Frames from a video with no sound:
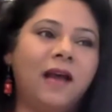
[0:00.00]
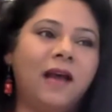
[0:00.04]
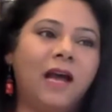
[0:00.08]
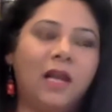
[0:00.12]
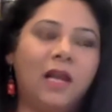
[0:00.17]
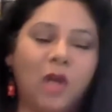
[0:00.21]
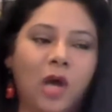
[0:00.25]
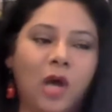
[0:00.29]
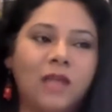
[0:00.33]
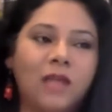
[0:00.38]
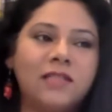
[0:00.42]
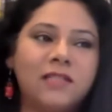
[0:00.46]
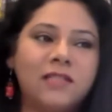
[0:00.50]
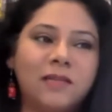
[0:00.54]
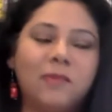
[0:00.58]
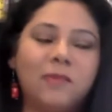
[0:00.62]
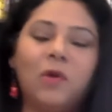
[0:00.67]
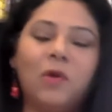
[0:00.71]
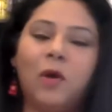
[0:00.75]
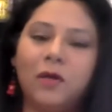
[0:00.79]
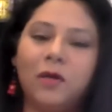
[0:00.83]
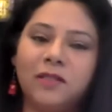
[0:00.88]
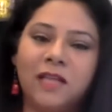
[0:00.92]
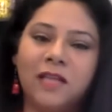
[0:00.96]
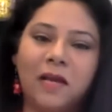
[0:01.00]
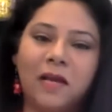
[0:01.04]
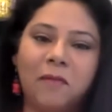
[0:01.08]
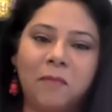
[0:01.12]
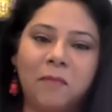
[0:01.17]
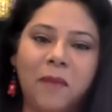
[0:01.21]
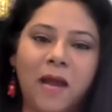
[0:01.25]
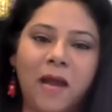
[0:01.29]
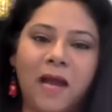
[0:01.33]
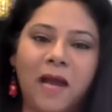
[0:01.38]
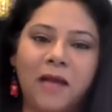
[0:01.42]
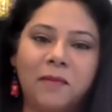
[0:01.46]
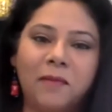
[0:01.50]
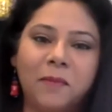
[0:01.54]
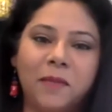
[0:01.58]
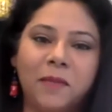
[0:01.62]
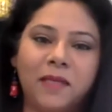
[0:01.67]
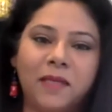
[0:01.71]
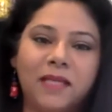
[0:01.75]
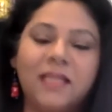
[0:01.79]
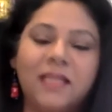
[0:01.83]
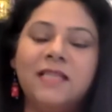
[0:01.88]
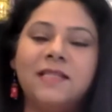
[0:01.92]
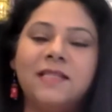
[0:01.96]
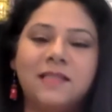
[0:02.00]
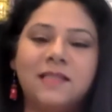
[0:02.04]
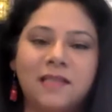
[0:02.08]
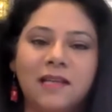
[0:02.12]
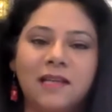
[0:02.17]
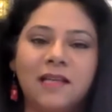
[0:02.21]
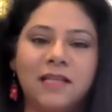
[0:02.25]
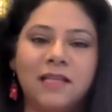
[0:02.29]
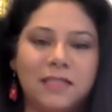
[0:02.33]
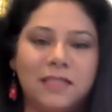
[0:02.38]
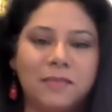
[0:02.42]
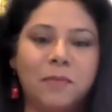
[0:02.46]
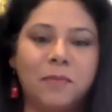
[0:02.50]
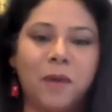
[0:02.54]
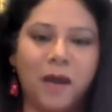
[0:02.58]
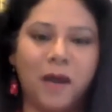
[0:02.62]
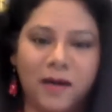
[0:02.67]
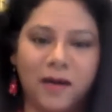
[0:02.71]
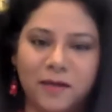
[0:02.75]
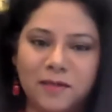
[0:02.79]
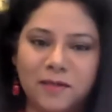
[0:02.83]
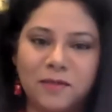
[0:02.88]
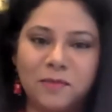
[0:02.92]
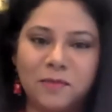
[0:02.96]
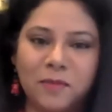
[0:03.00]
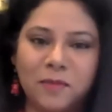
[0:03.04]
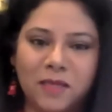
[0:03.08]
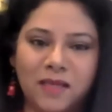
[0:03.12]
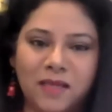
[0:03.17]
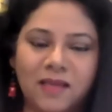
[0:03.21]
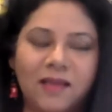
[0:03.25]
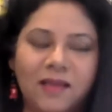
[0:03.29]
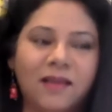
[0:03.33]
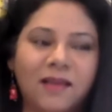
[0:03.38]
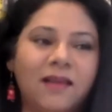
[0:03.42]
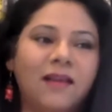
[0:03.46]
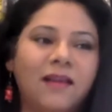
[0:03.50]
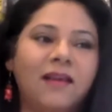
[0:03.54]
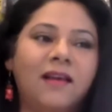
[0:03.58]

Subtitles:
I lost him long time back, but he still inspires me.